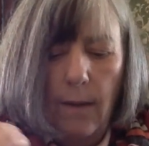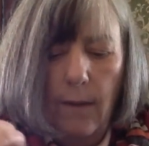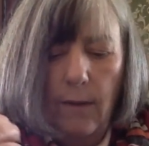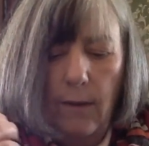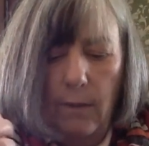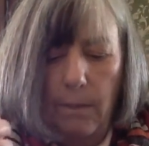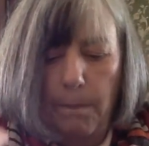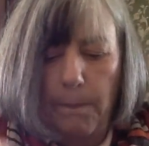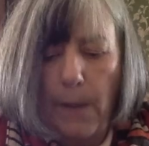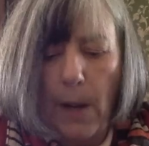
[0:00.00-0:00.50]

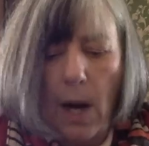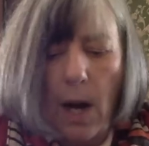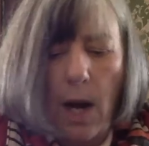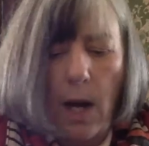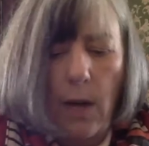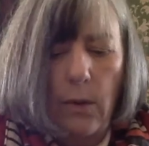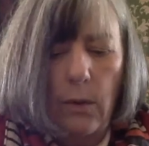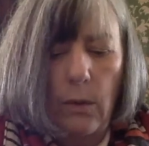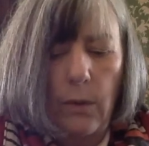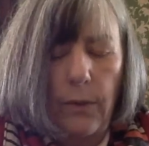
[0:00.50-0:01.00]

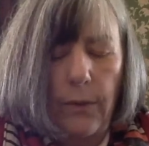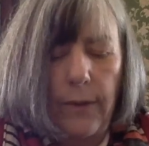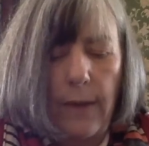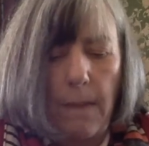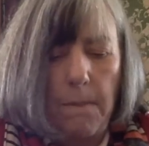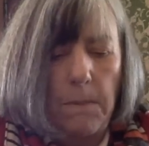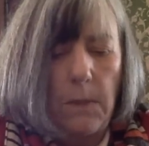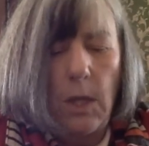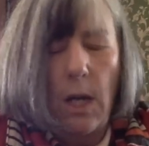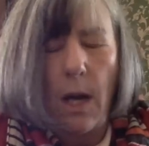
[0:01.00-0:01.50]
spiral
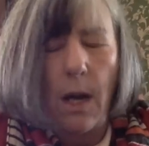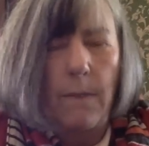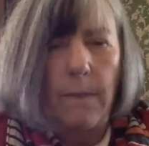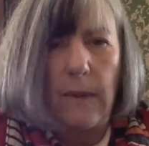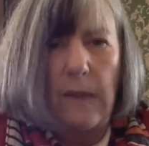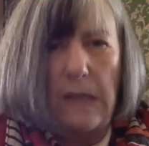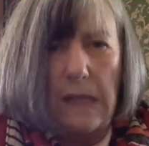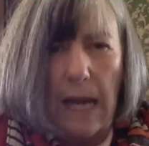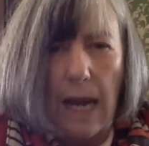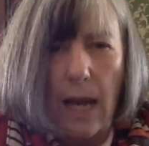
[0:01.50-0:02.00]

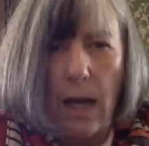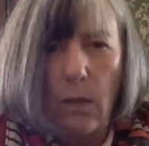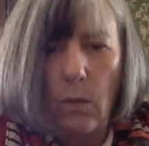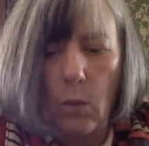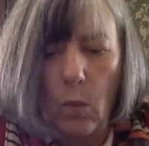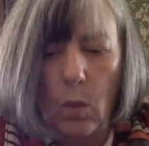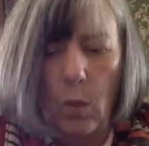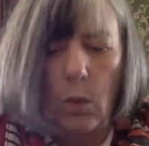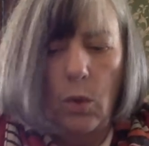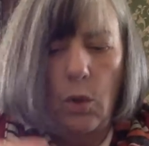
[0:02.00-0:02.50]
sometimes
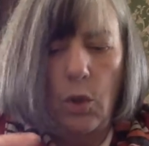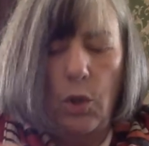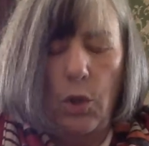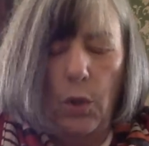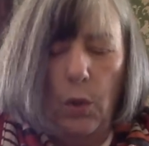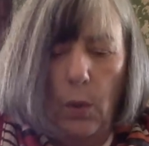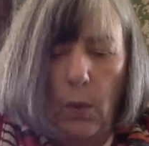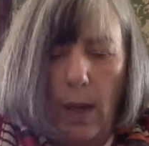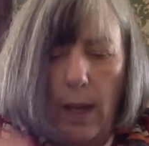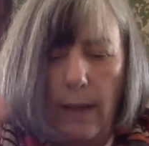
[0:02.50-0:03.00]
downward
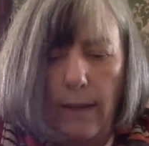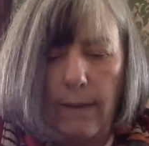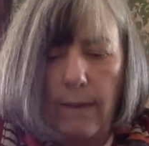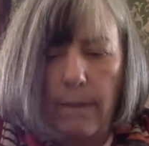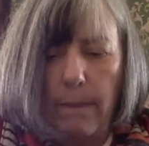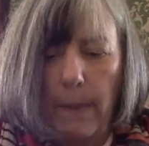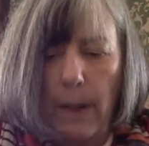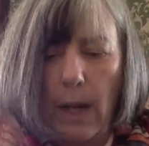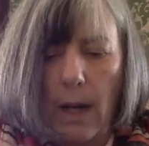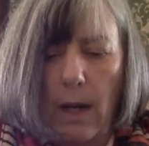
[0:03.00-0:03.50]
to a
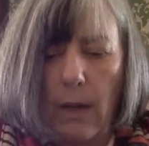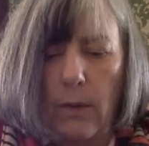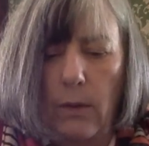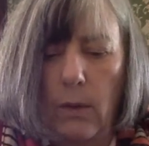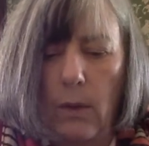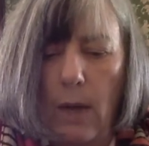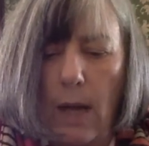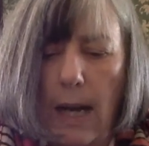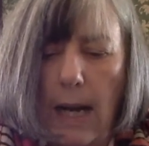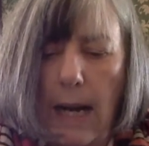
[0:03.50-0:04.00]

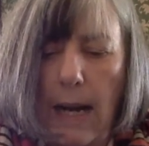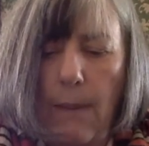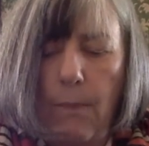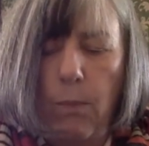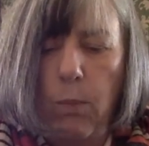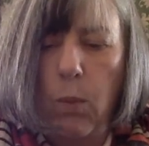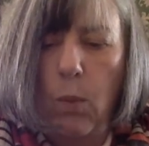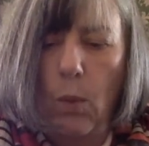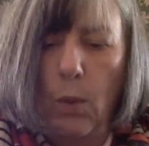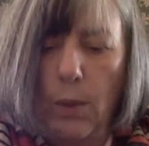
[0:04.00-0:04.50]
spiral
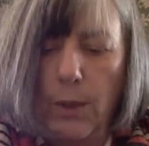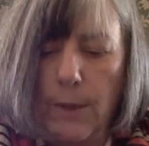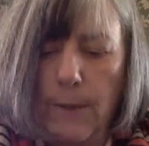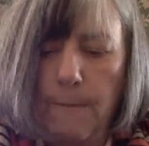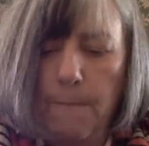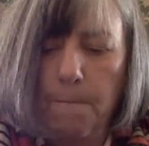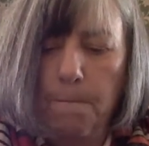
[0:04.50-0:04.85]
upward.